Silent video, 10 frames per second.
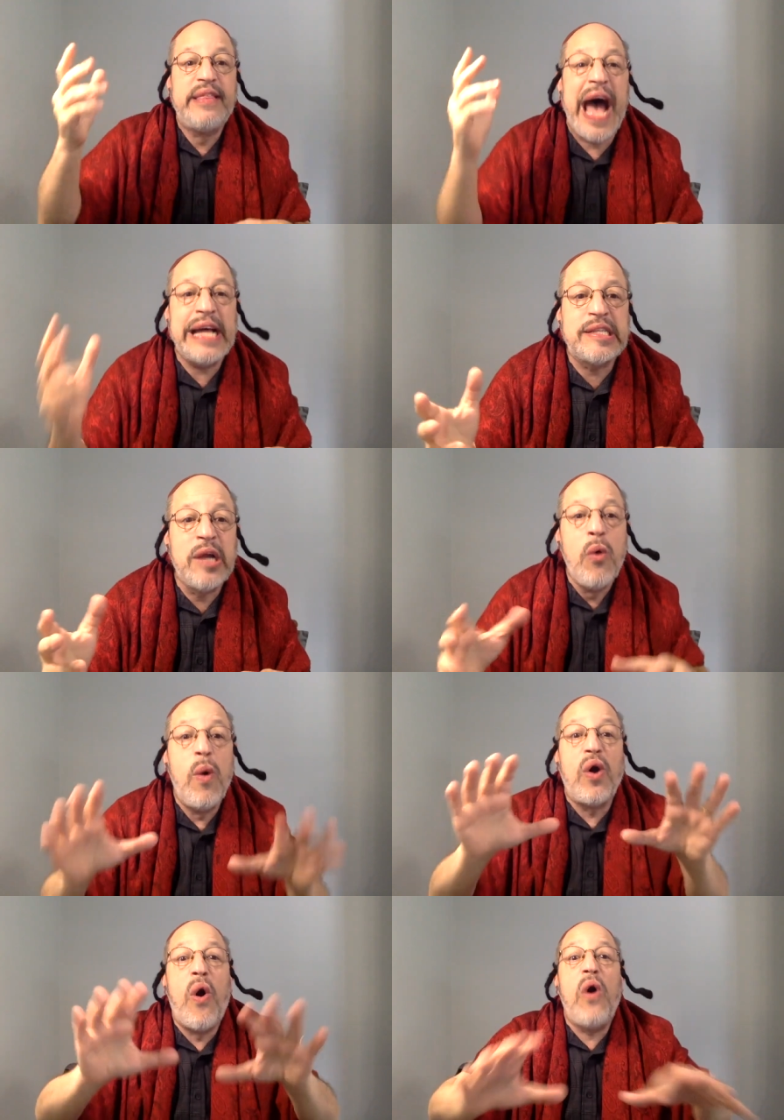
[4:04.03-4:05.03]
That's
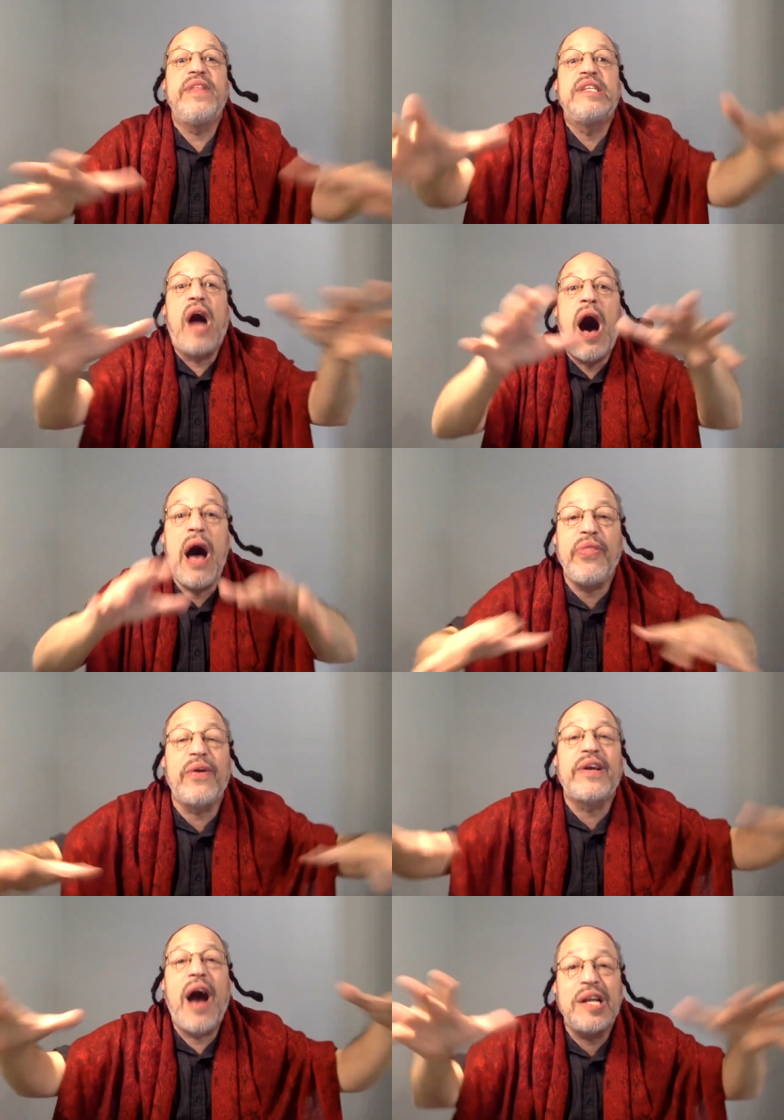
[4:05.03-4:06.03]
when all these
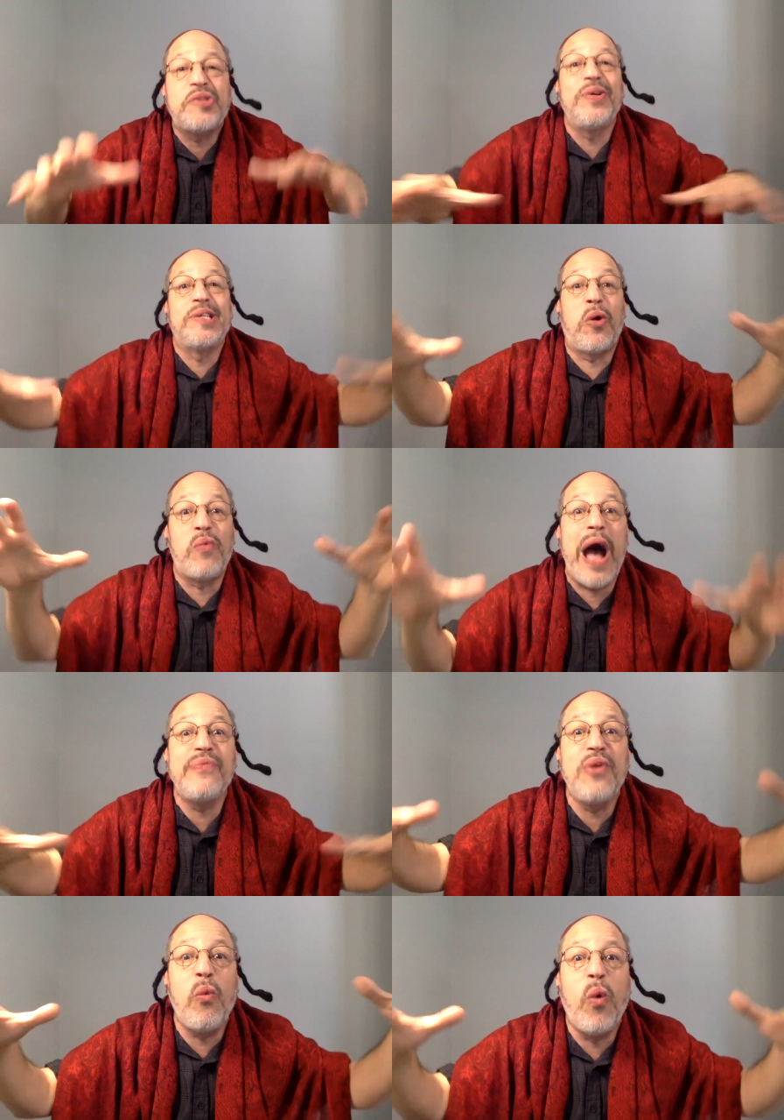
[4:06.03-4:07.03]
other countries
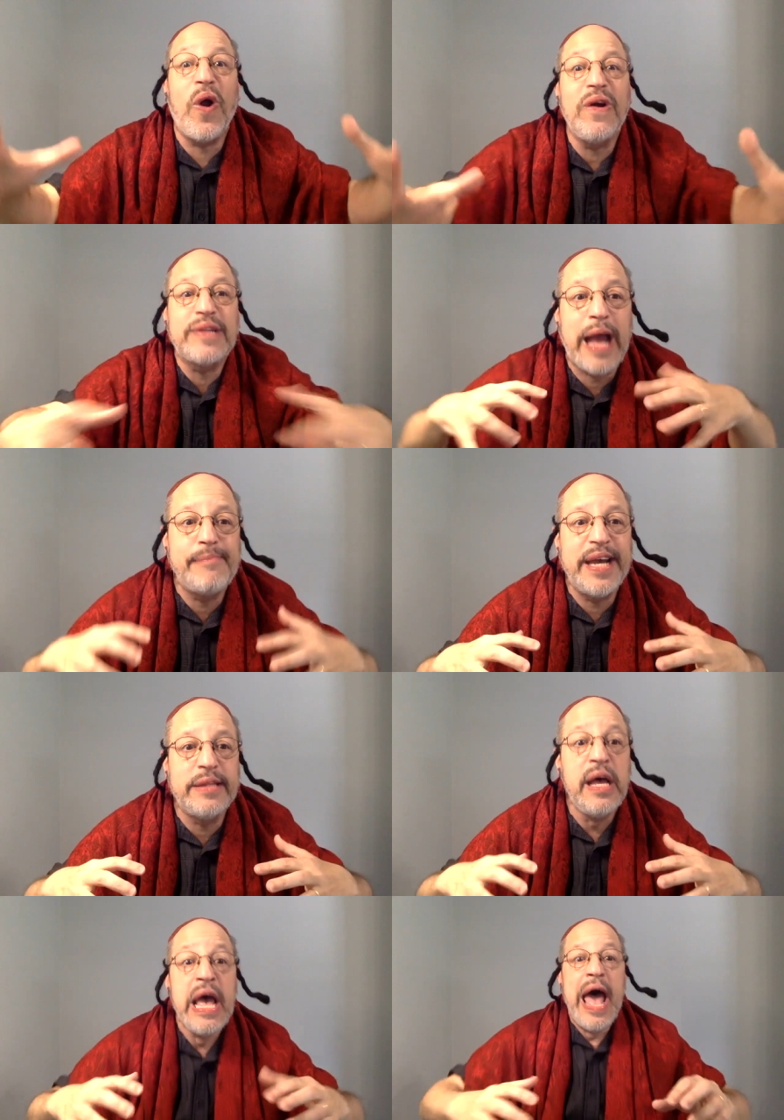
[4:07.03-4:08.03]
around the world come
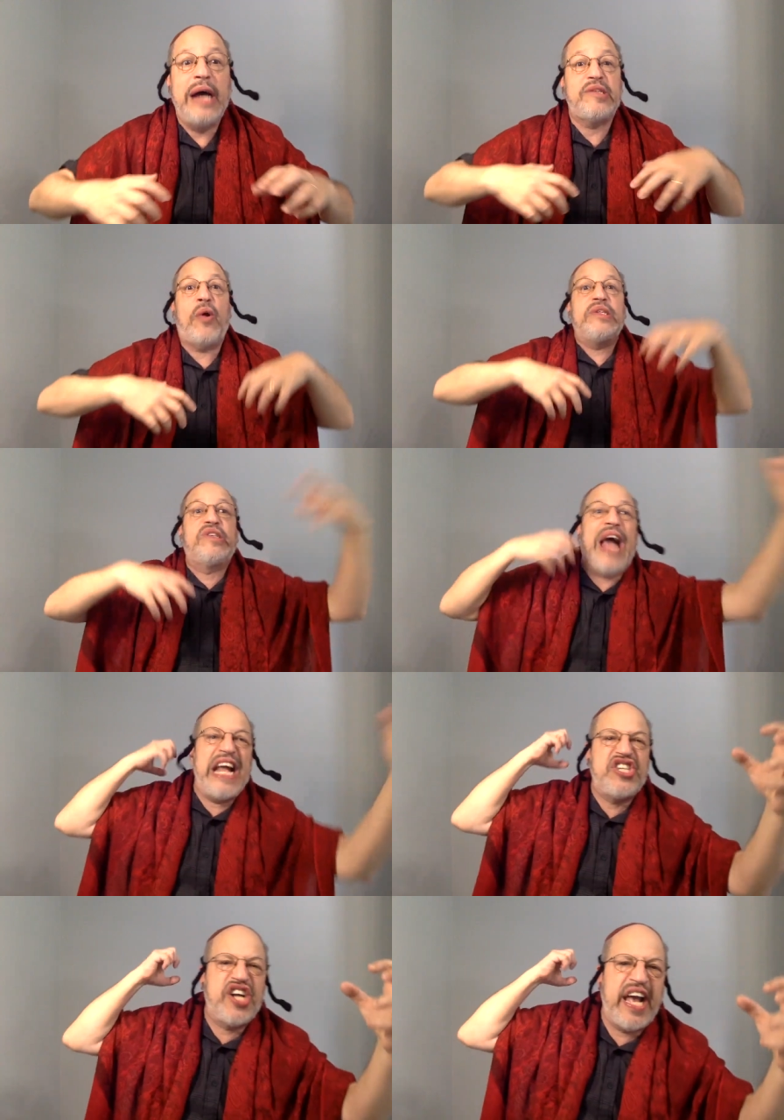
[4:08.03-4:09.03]
in and start
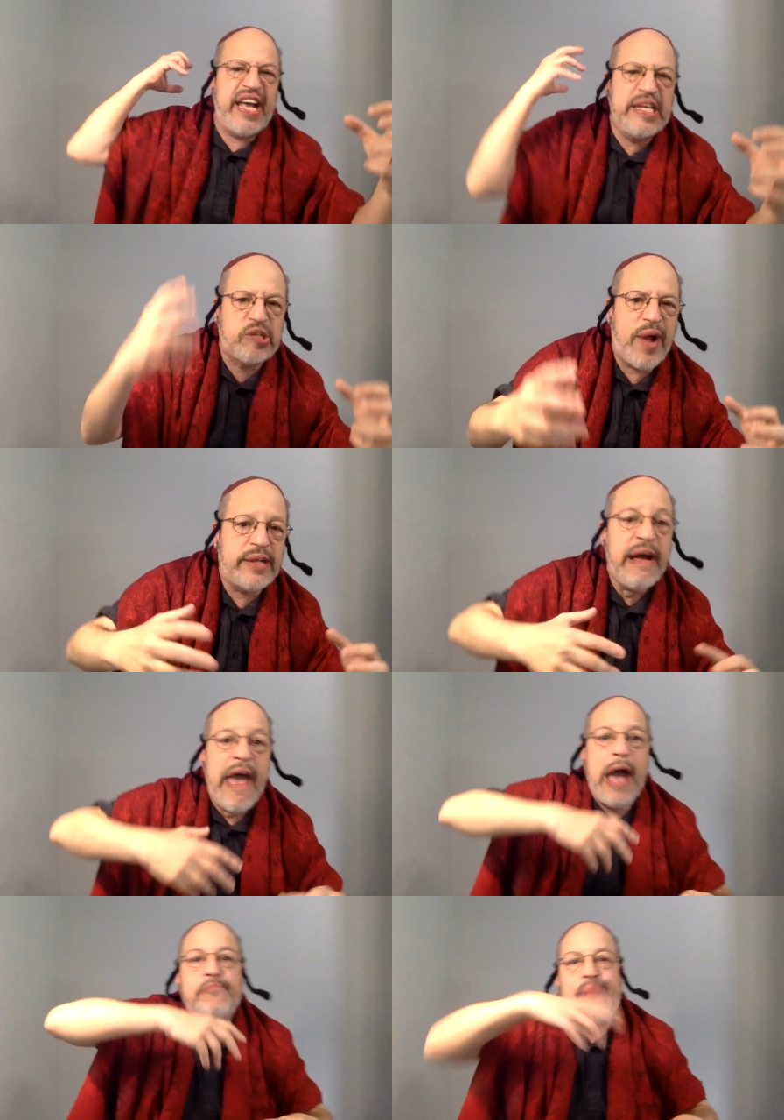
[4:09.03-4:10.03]
sanctioning Israel
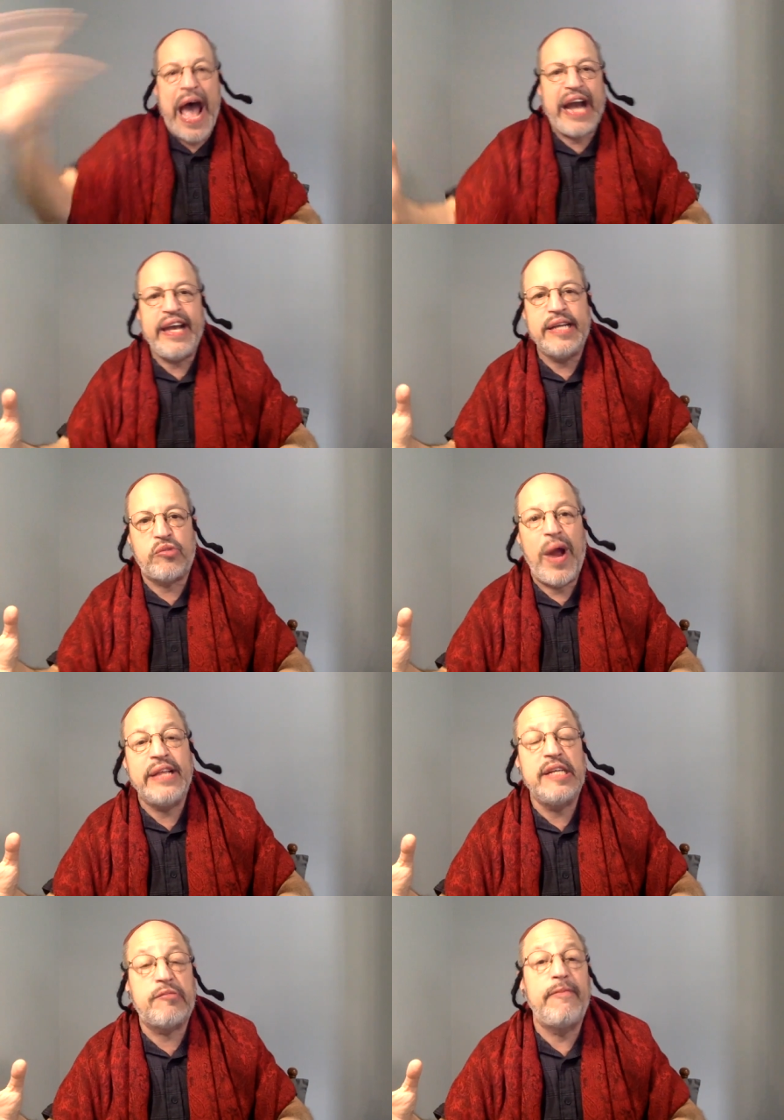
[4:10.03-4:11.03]
and banning
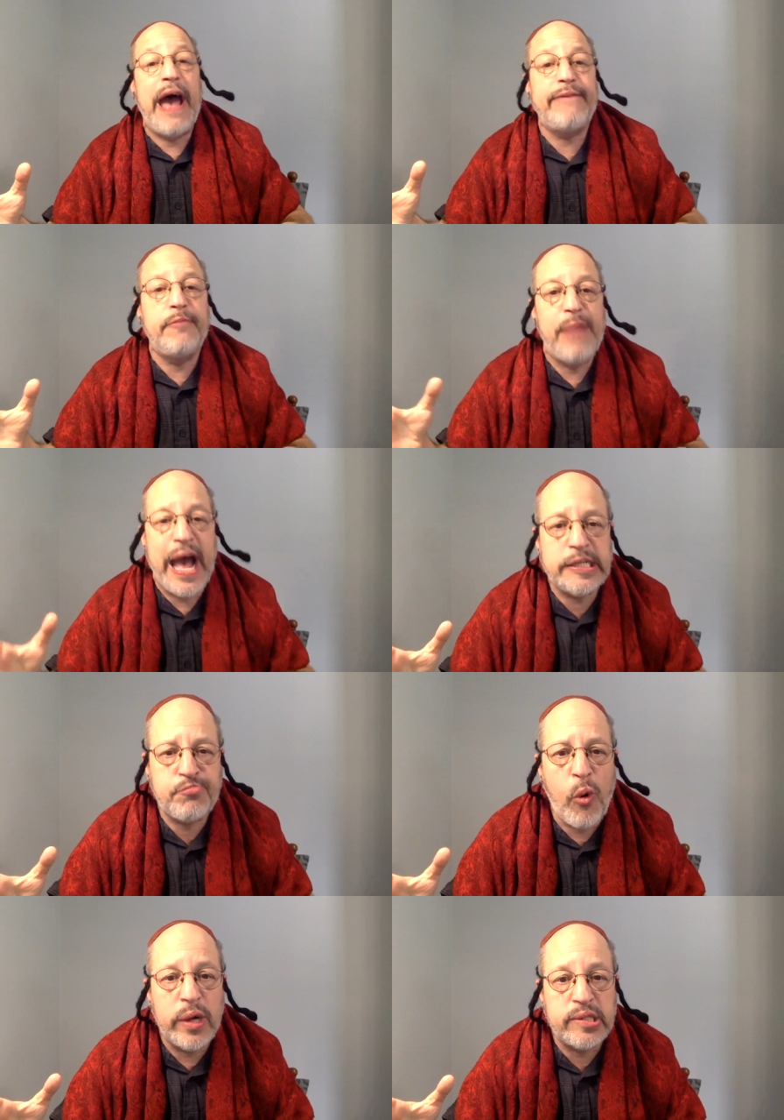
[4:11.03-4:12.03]
Israelis from having
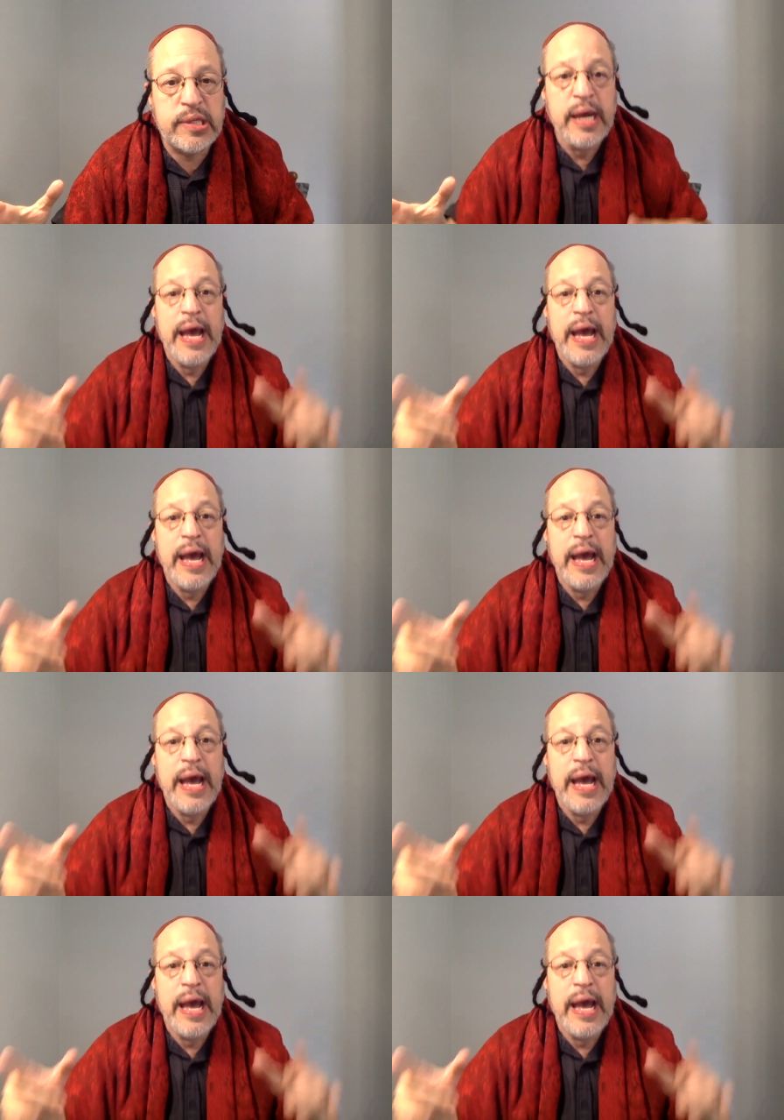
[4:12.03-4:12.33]
passports.